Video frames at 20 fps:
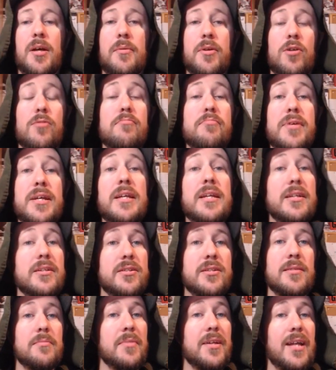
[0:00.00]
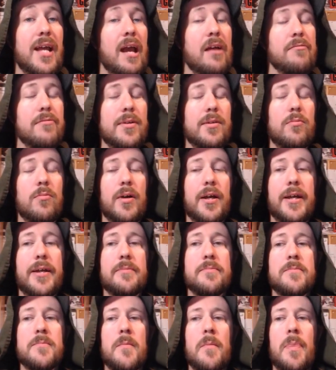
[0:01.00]
becoming obedient to them in every
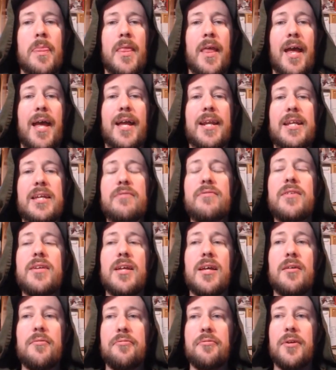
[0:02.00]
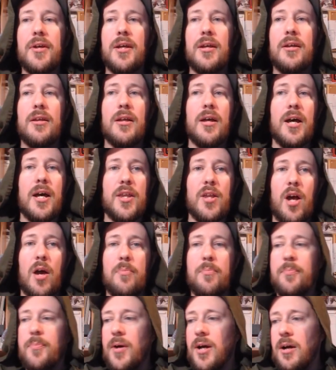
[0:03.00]
way. And even if
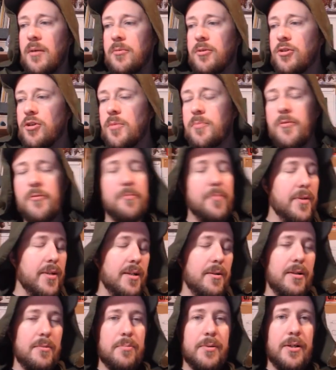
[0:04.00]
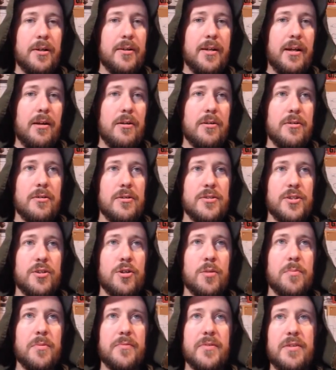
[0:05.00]
a group of player
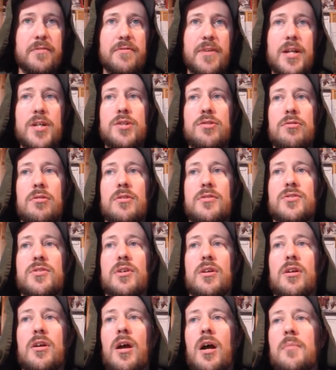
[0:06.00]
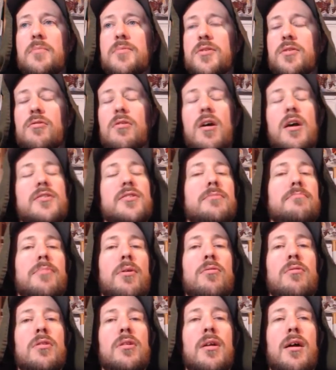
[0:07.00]
characters, a group of adventurers comes across
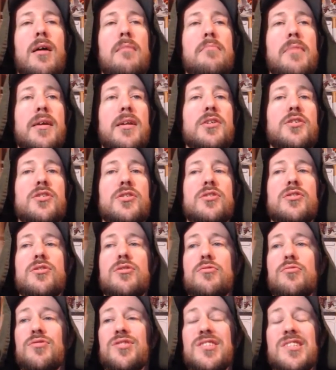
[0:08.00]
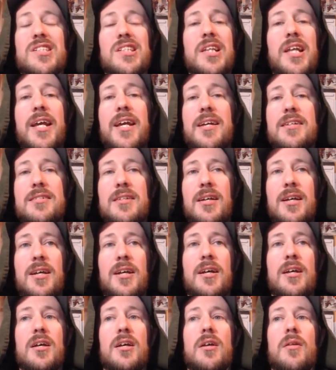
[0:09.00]
a Boneclaw, manages to slay
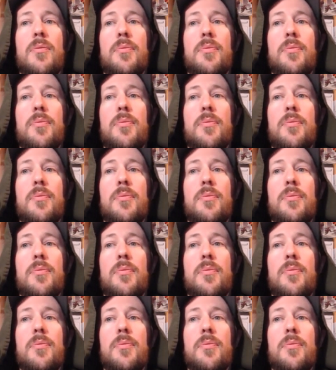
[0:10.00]
it,